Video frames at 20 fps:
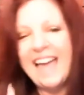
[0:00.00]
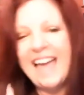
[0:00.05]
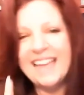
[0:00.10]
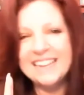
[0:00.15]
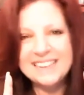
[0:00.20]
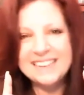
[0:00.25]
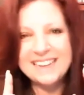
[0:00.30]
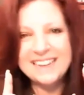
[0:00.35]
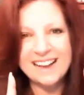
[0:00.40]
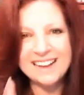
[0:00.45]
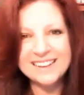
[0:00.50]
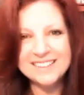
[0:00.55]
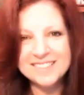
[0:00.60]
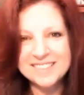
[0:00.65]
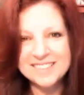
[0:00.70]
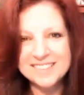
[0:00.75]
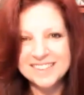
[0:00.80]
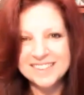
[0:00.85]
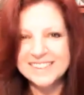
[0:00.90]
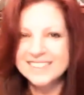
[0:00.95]

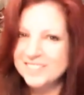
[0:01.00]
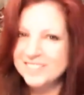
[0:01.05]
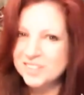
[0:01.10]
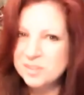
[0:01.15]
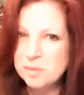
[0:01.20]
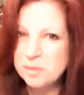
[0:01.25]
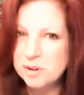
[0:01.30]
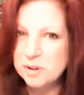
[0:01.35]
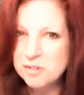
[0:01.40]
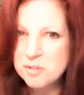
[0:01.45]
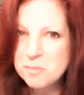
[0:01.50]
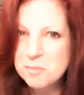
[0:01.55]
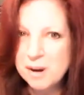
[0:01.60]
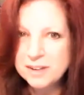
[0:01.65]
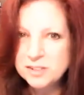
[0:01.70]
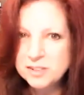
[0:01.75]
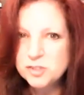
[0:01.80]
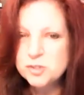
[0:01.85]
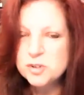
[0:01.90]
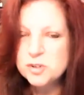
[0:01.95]
Guys, just want to
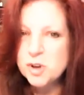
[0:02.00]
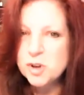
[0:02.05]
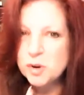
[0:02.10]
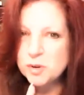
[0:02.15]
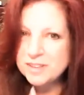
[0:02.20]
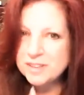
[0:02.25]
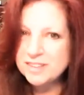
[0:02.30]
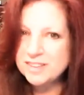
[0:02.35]
remind you, go